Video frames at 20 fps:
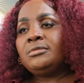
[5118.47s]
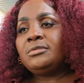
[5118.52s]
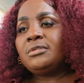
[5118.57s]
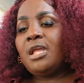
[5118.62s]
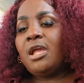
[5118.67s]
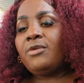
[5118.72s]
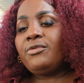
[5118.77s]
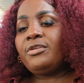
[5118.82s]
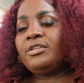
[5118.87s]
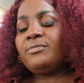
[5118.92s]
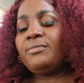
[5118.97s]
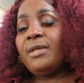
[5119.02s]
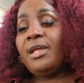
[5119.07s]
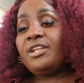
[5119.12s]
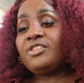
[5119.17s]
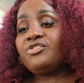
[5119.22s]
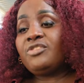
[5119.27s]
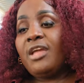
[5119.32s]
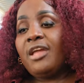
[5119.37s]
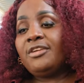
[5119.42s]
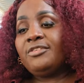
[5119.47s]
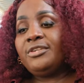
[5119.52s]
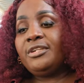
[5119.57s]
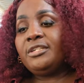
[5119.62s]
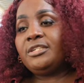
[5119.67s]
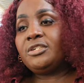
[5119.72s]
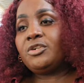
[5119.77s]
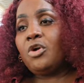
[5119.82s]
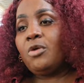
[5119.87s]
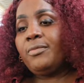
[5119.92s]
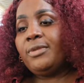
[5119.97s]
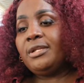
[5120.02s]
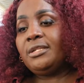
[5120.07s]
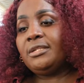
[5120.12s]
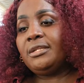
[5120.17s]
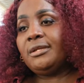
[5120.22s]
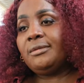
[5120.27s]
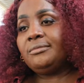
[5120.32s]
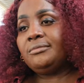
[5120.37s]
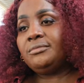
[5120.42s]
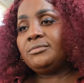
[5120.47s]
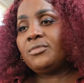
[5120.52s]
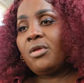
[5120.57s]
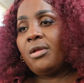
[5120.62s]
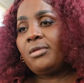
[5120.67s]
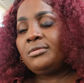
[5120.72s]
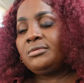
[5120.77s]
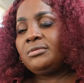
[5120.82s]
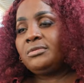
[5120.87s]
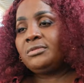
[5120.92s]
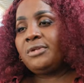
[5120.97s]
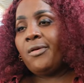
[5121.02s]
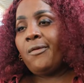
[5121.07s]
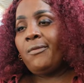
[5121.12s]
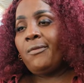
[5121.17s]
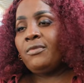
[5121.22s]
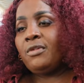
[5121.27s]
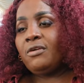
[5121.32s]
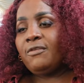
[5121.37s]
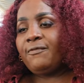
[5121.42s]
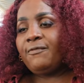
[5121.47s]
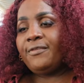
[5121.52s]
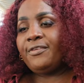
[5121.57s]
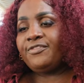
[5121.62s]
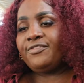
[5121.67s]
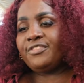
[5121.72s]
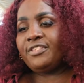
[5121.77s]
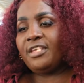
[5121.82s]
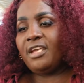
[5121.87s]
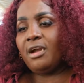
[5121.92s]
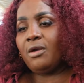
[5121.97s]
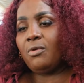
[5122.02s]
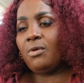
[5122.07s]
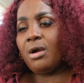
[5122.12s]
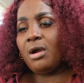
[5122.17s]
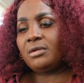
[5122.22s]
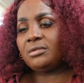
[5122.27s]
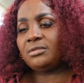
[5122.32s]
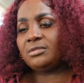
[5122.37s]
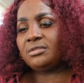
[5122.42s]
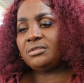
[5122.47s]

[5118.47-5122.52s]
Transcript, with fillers: I read me, I try read the comment them. Let's see how.